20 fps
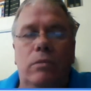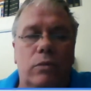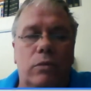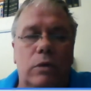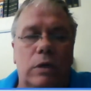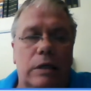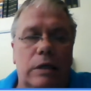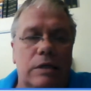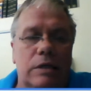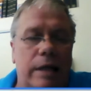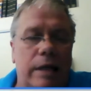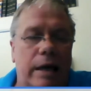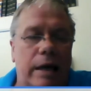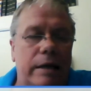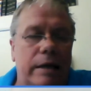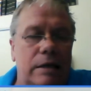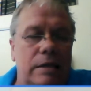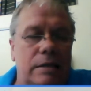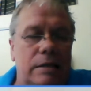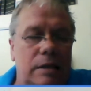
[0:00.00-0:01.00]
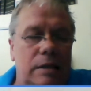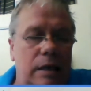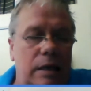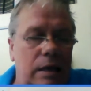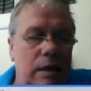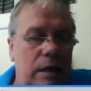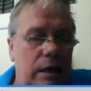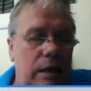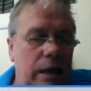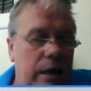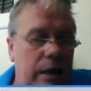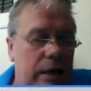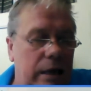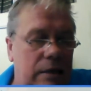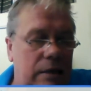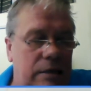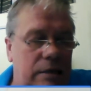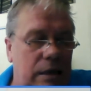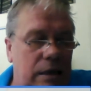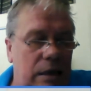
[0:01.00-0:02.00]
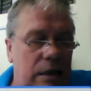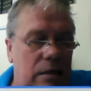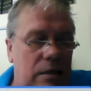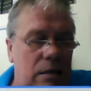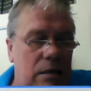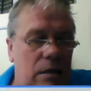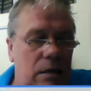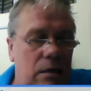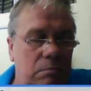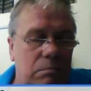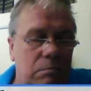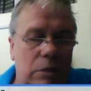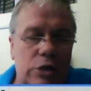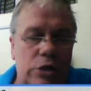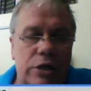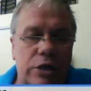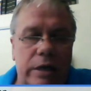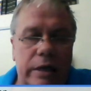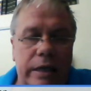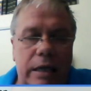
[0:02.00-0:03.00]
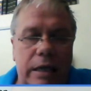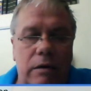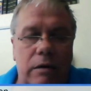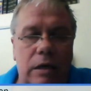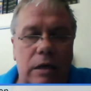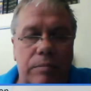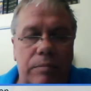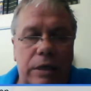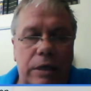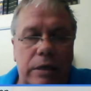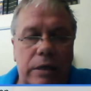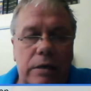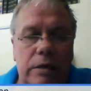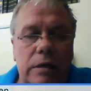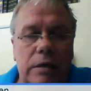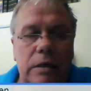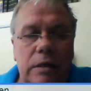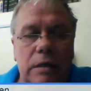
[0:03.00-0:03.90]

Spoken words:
We're excited as heck to get the merchant account up here